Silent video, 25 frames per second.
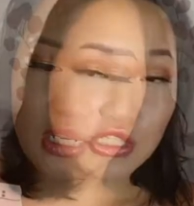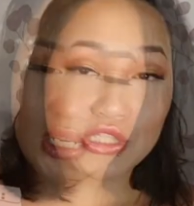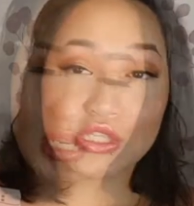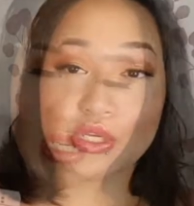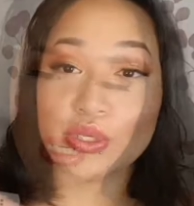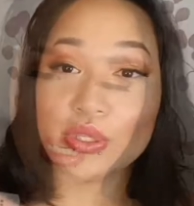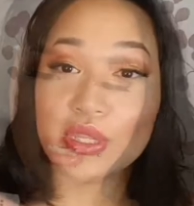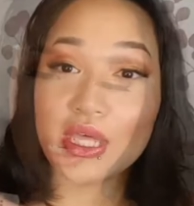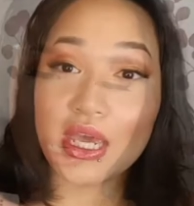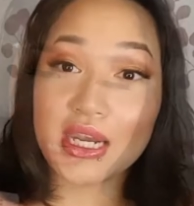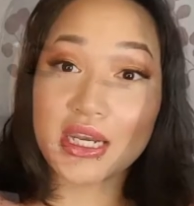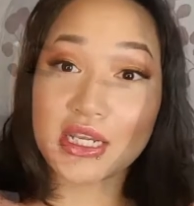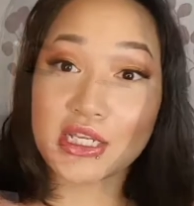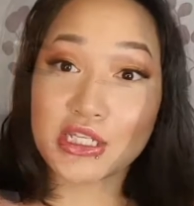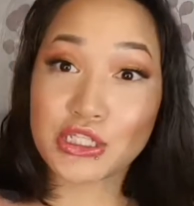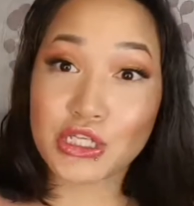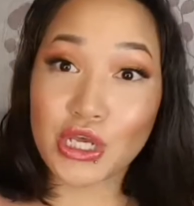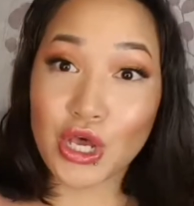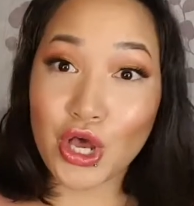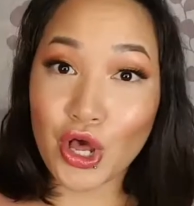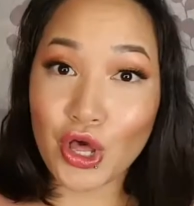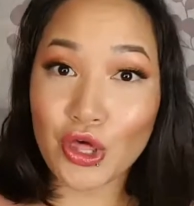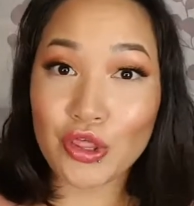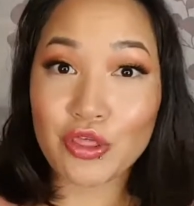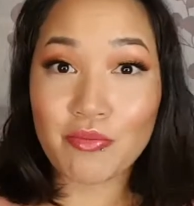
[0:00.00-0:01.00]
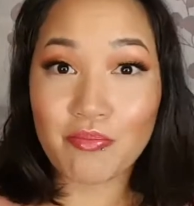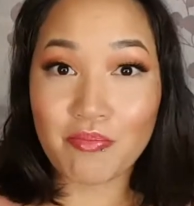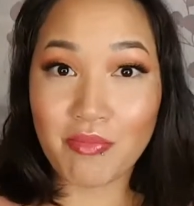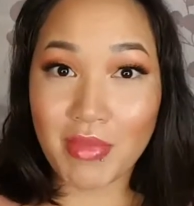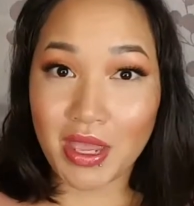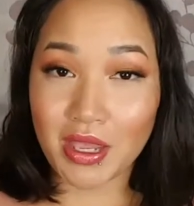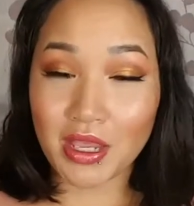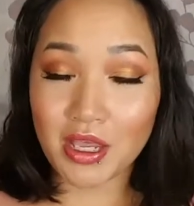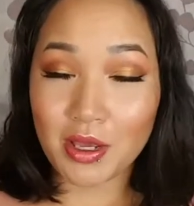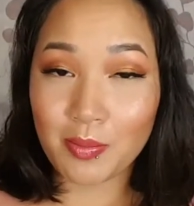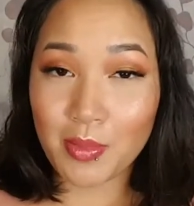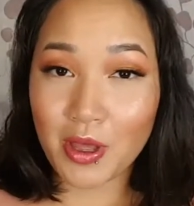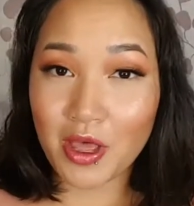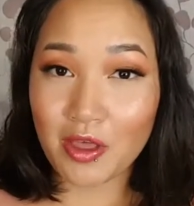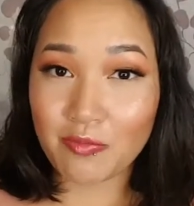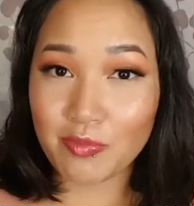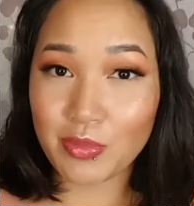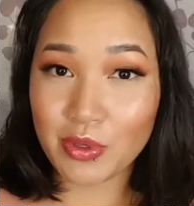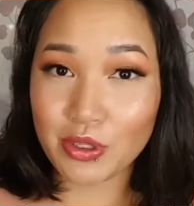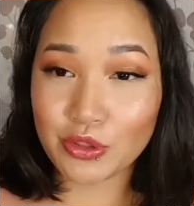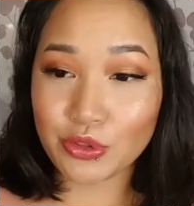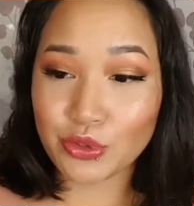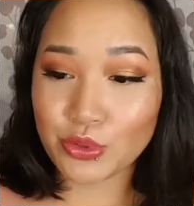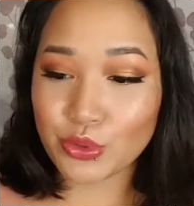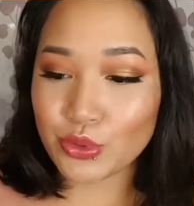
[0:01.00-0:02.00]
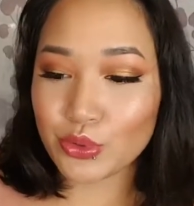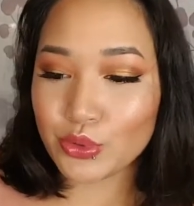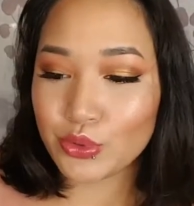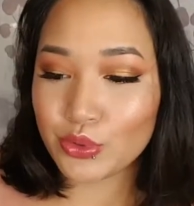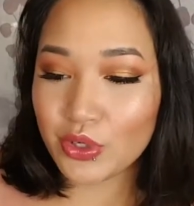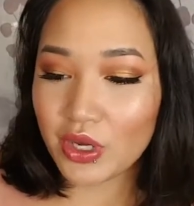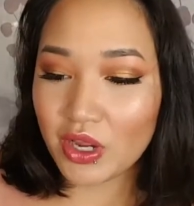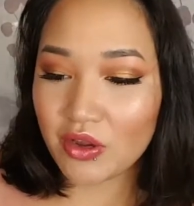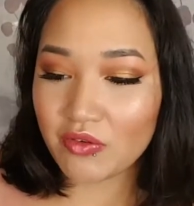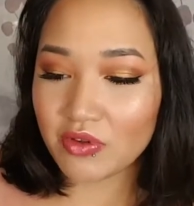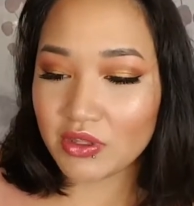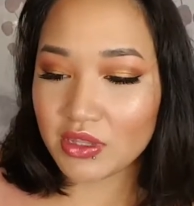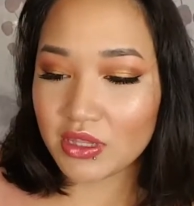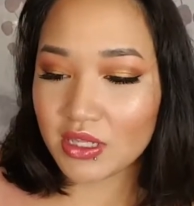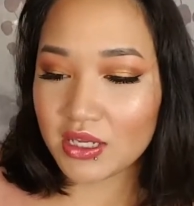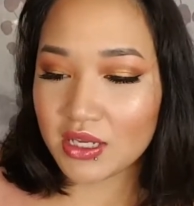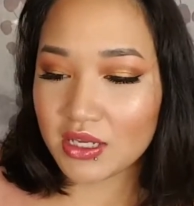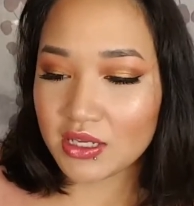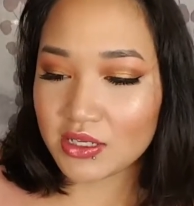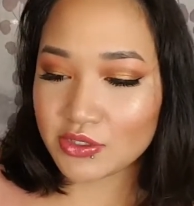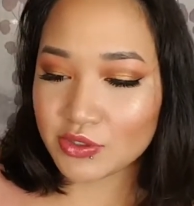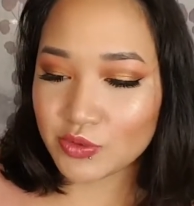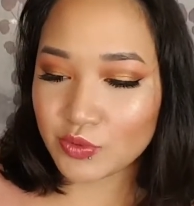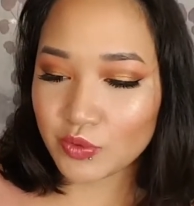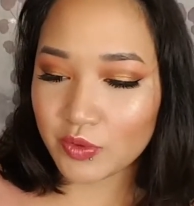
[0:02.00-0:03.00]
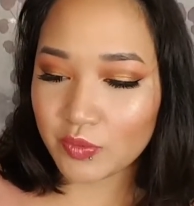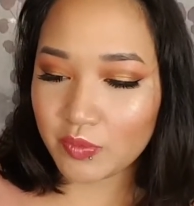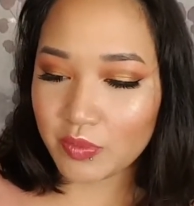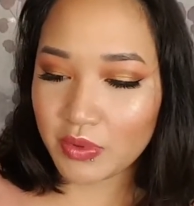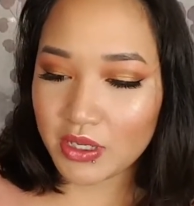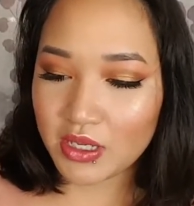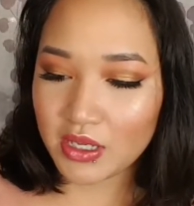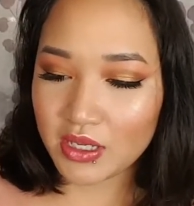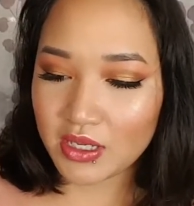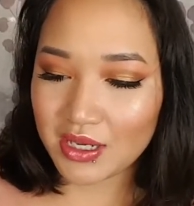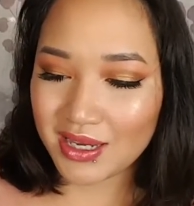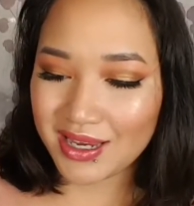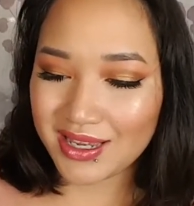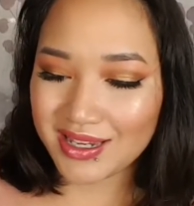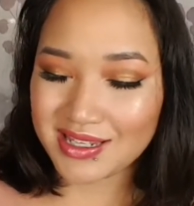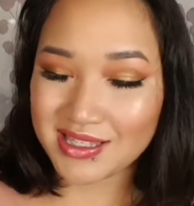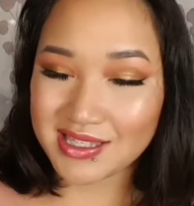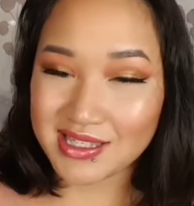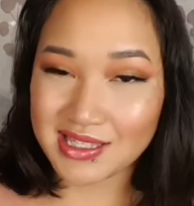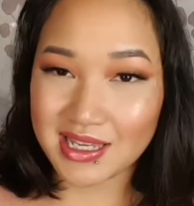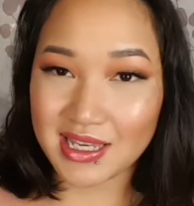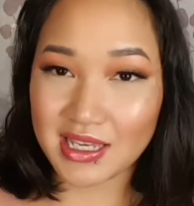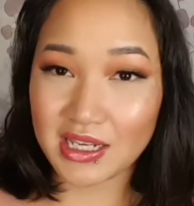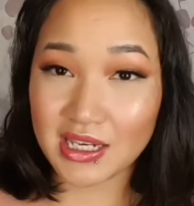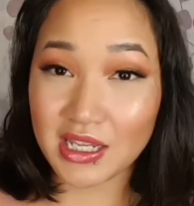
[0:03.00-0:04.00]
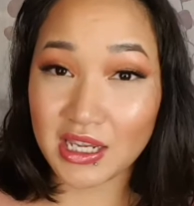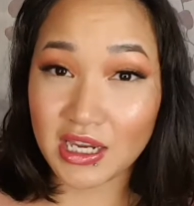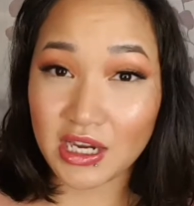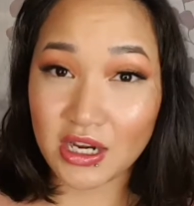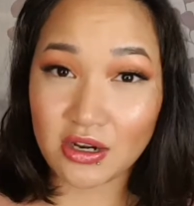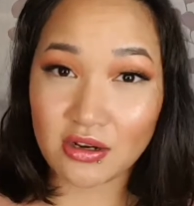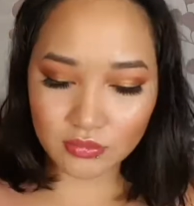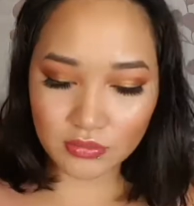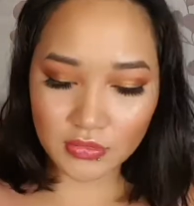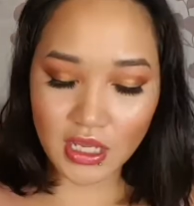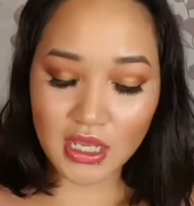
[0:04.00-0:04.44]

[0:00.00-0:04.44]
So that is all the makeup I've been through. Everything else would be kind of skincare.